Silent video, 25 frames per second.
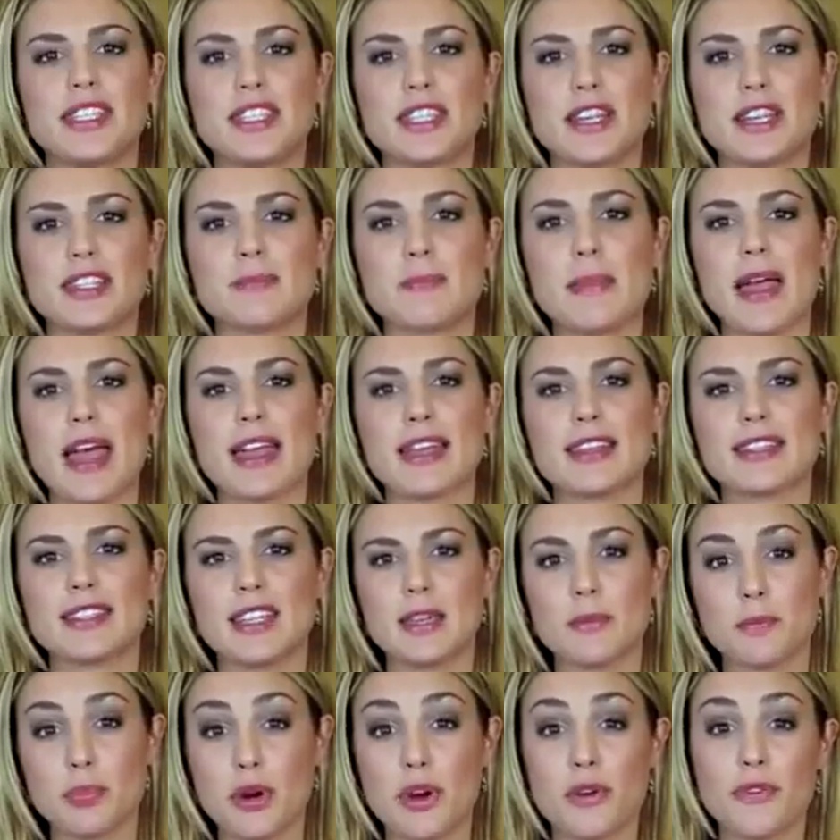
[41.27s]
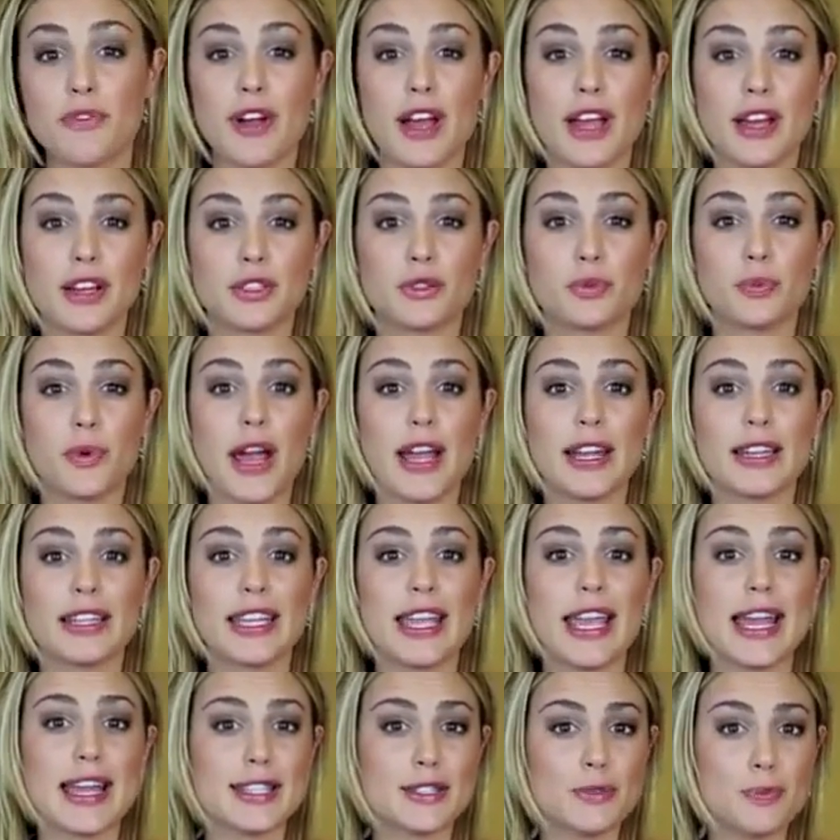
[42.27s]
Details magazine profiled
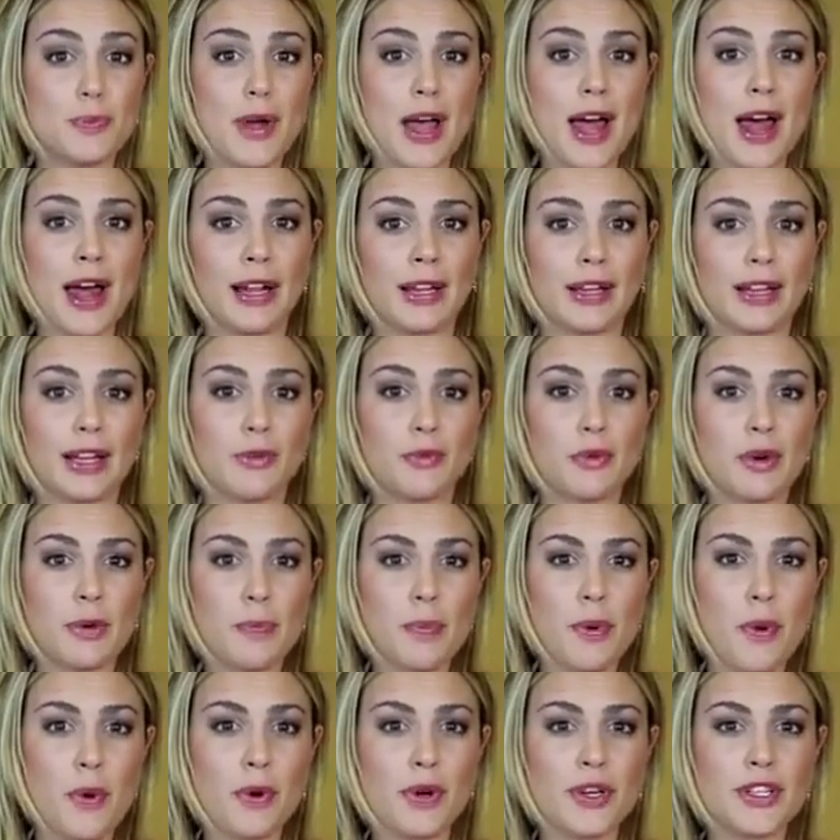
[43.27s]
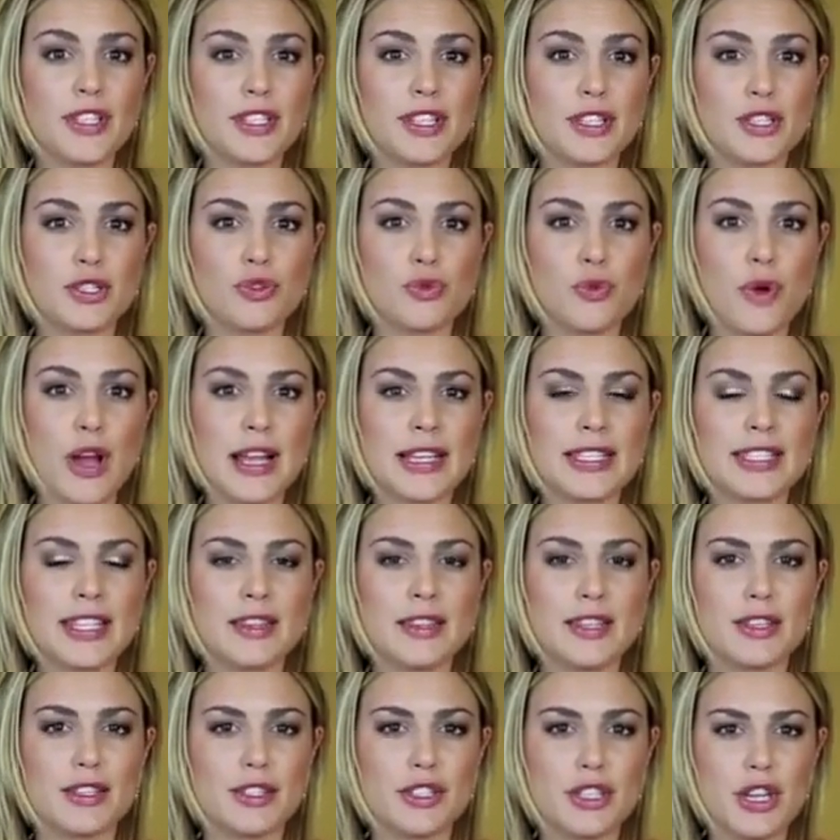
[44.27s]
Riley as well and reports the drugs
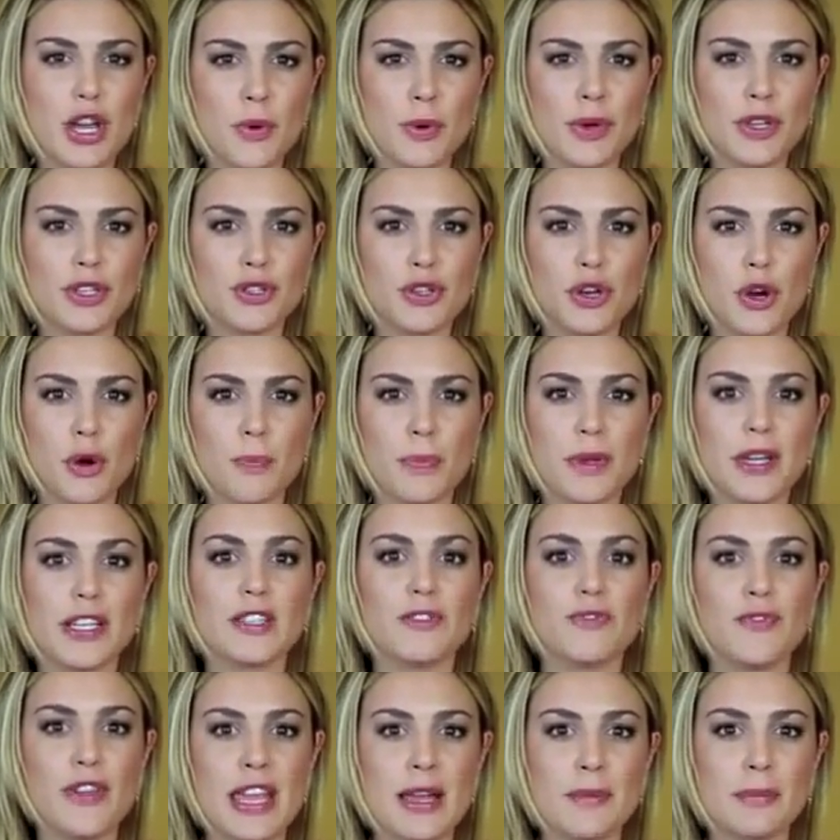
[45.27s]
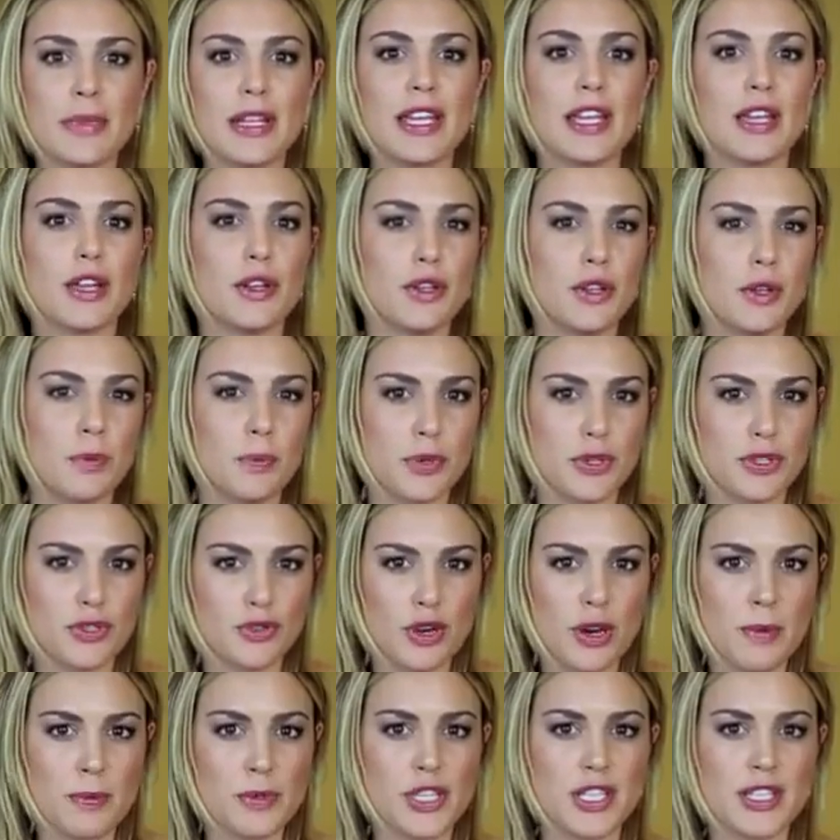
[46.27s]
in this nootropics family include
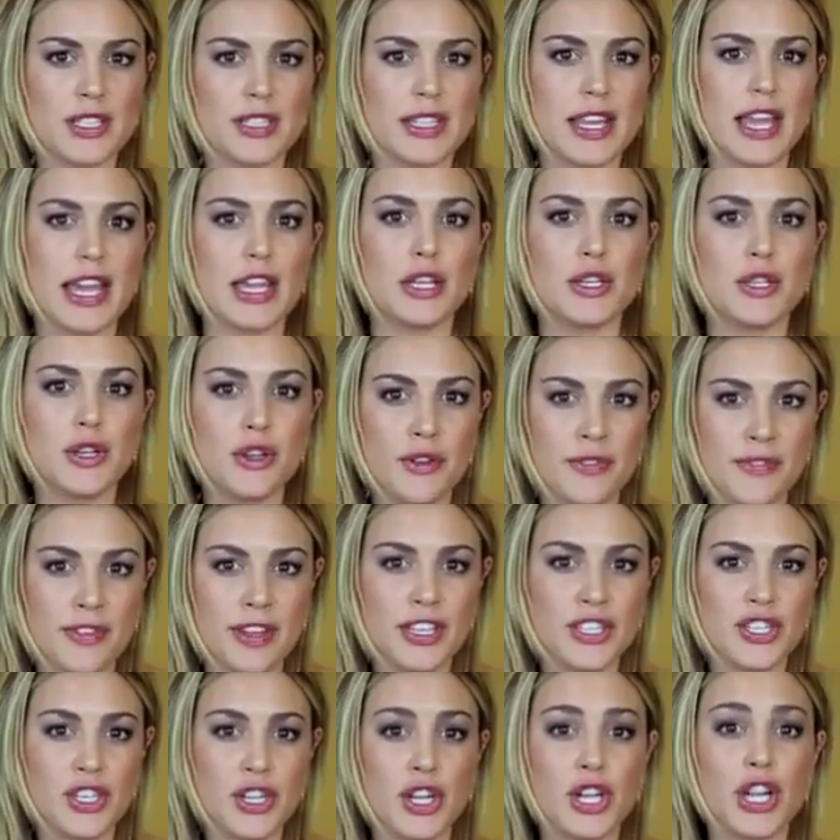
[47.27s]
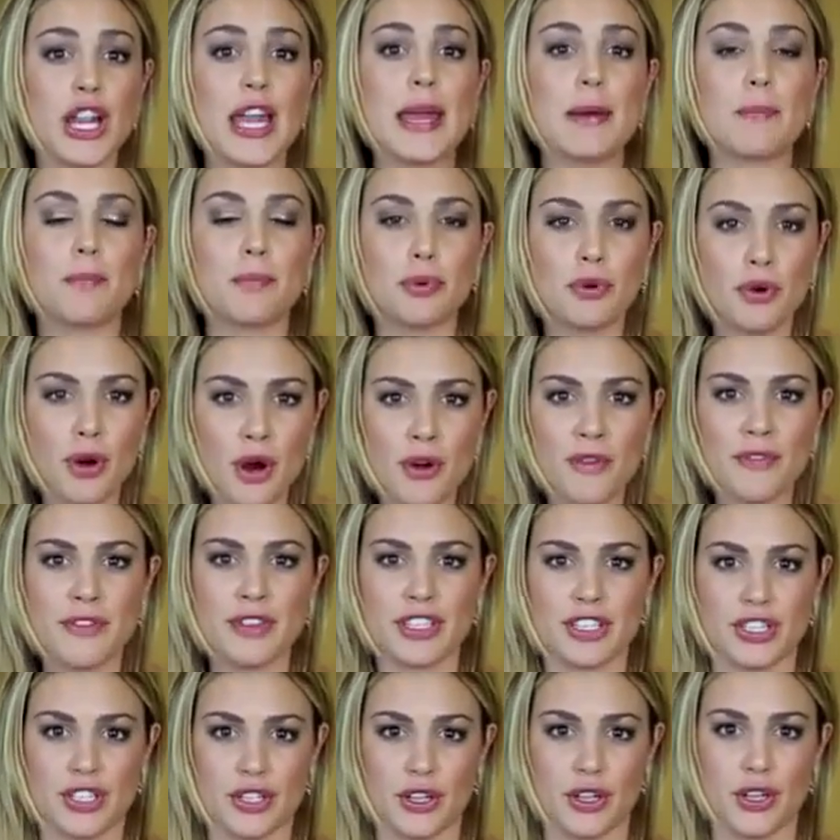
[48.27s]
prescriptions like Nuvigil and
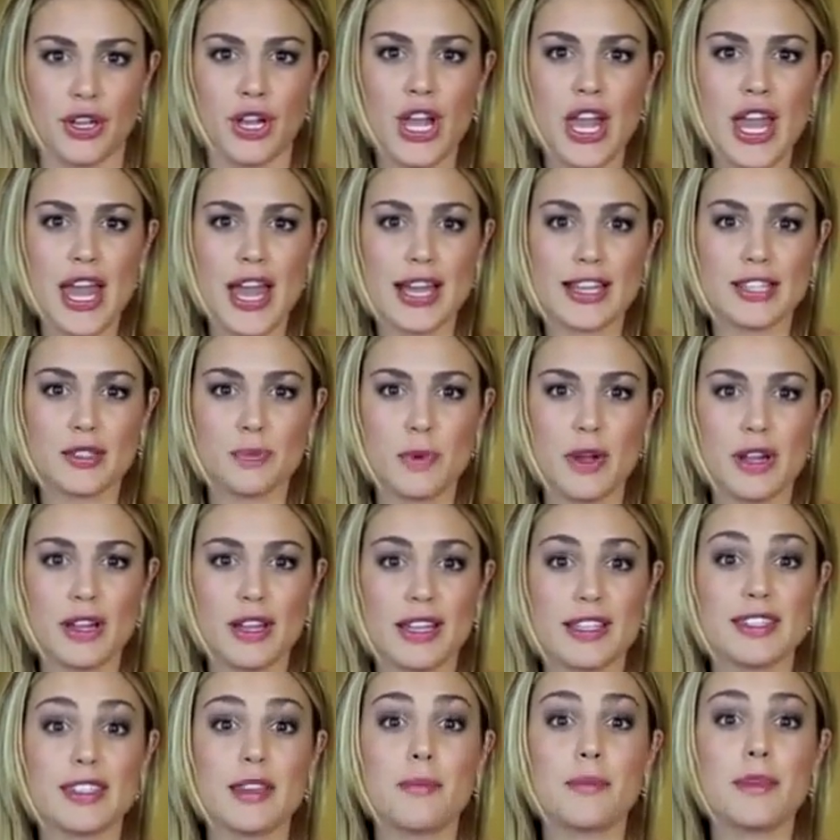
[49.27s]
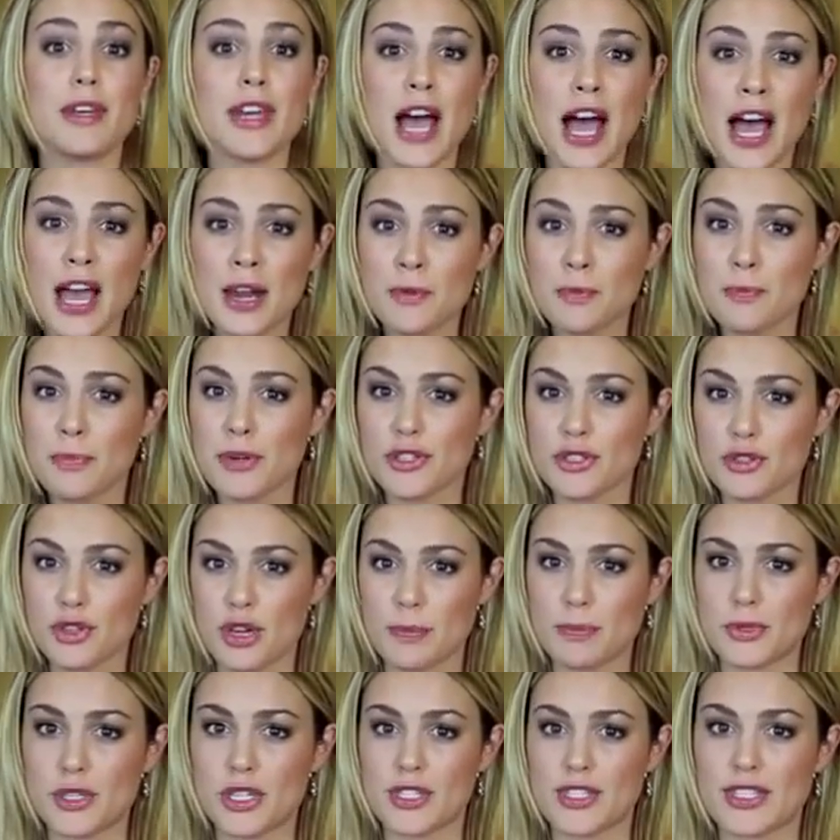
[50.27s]
Provigil, as well as some
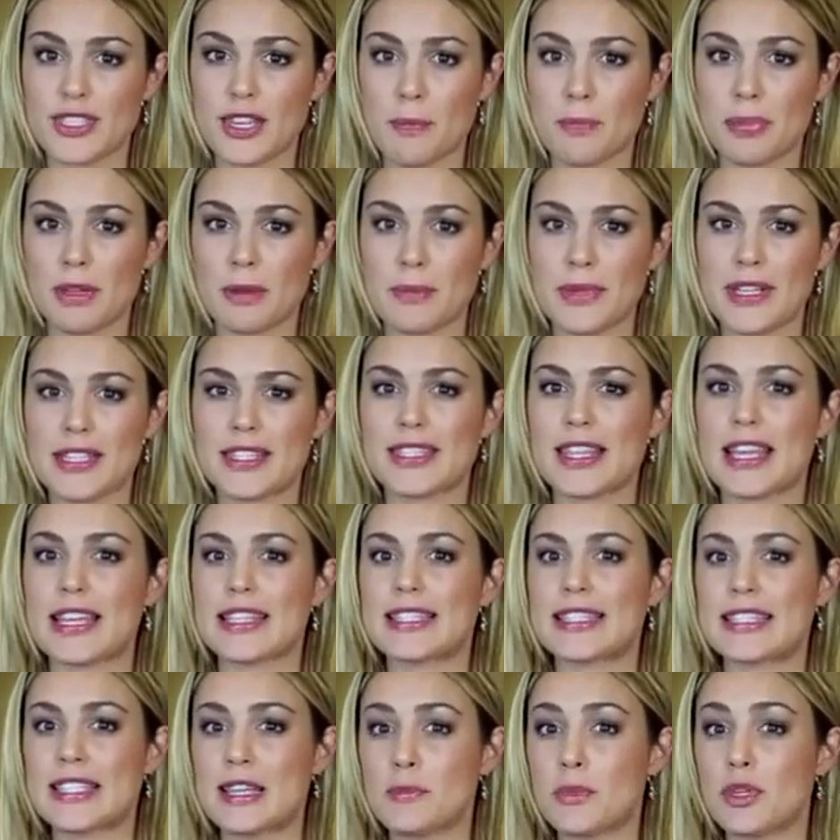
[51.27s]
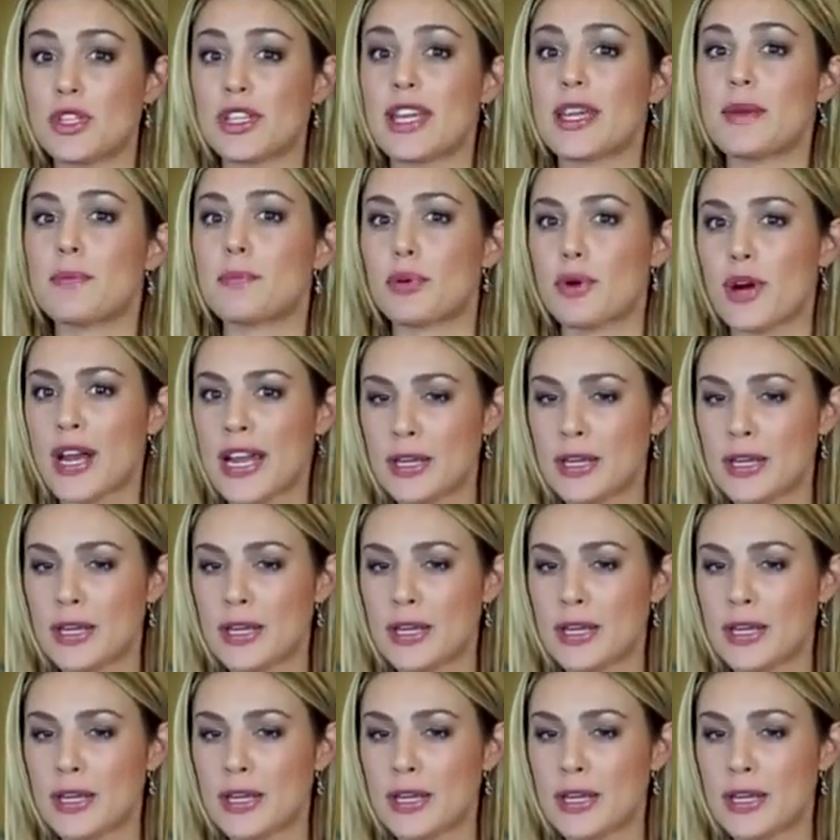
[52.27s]
non-prescription supplements that stimulate